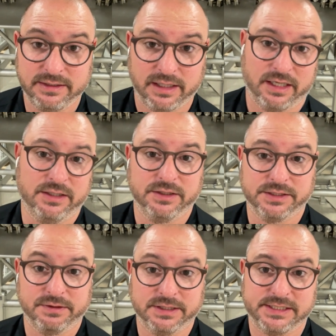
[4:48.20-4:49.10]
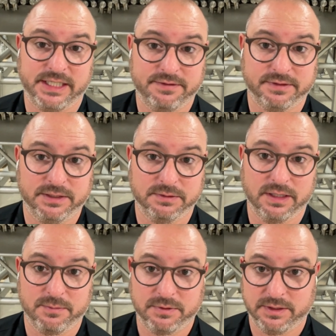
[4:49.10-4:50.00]
I can do this very safely
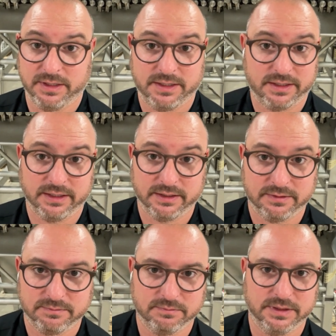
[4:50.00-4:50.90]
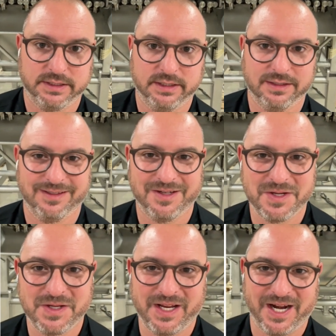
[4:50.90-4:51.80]
without putting anything within
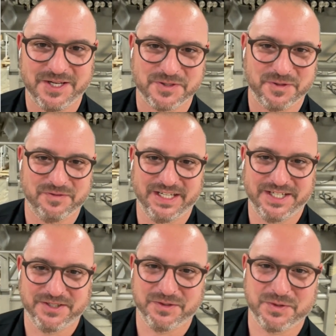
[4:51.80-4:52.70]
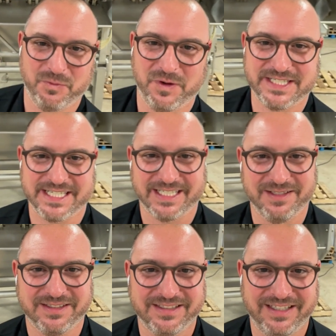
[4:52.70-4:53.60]
any sort of danger. So 1
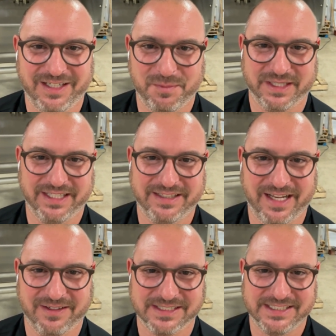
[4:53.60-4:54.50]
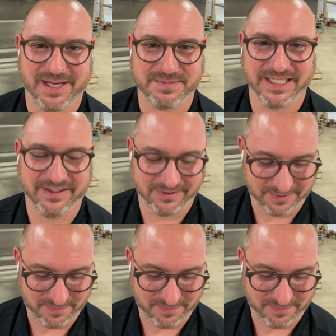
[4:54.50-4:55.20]
second, I'm going to get that all snapped together.